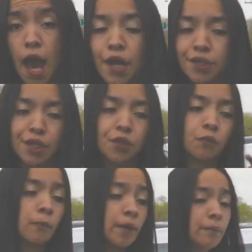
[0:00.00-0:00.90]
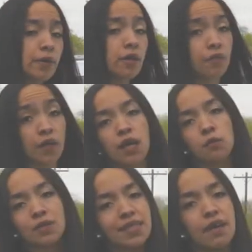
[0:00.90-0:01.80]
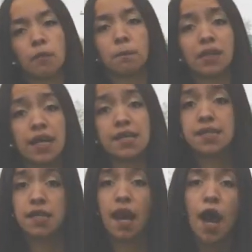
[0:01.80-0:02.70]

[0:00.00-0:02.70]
Do you remember if your kid was ever blessed?